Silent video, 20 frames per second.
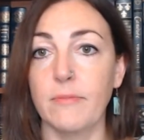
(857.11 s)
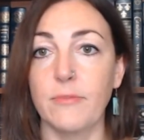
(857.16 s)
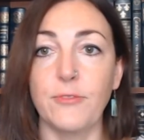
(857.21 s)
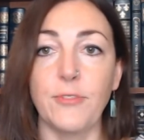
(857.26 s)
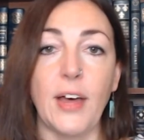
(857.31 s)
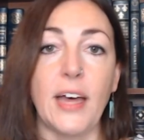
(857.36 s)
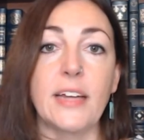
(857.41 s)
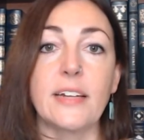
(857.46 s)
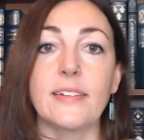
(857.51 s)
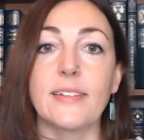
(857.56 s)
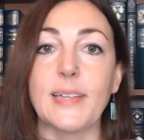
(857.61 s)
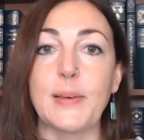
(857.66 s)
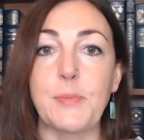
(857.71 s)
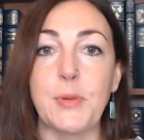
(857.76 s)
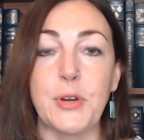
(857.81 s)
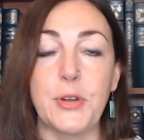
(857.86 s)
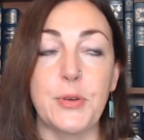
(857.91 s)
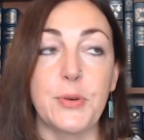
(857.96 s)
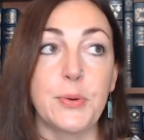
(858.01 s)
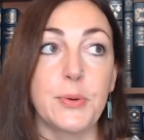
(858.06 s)
find
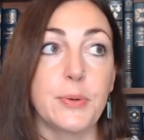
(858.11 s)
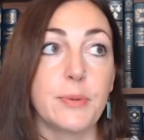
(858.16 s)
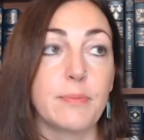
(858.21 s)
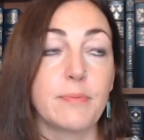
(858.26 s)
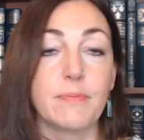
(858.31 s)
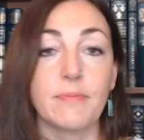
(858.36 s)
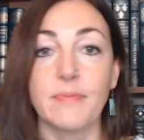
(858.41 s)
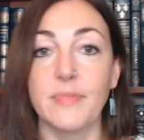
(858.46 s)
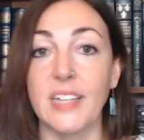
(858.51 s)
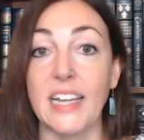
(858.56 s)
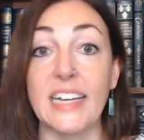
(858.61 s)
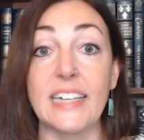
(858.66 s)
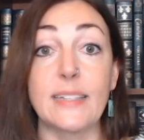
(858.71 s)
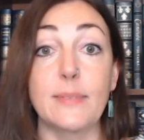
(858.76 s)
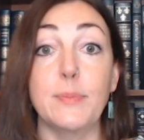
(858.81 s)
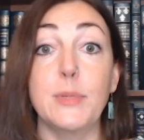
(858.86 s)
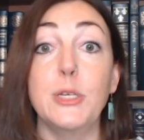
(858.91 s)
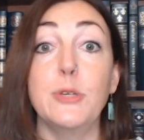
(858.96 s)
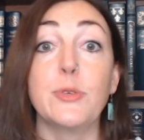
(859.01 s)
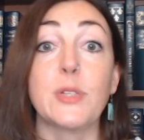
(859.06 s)
someone who likes
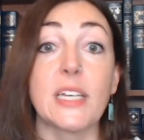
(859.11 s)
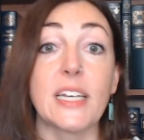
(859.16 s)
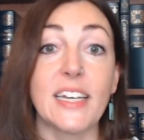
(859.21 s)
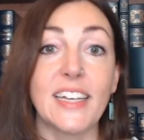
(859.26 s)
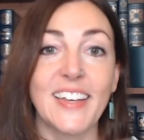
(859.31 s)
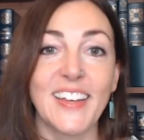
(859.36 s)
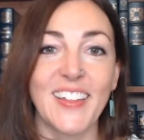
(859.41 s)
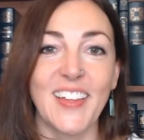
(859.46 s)
music,